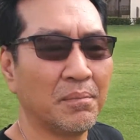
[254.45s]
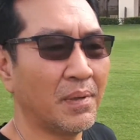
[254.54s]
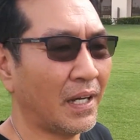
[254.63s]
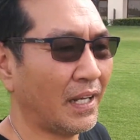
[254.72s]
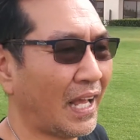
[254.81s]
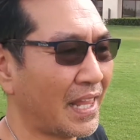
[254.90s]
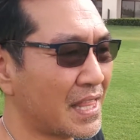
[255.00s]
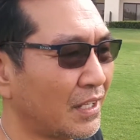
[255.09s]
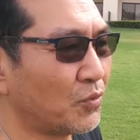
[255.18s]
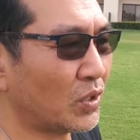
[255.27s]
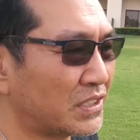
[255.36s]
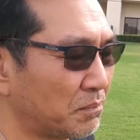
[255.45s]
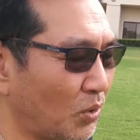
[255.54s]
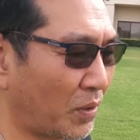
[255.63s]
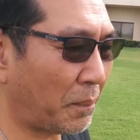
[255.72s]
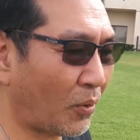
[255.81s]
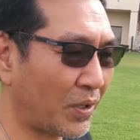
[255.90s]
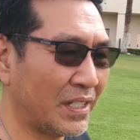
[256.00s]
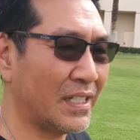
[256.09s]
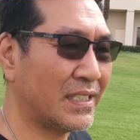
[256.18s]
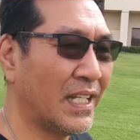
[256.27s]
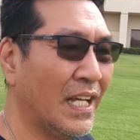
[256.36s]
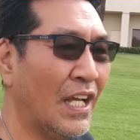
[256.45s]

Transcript: but I think what's more important is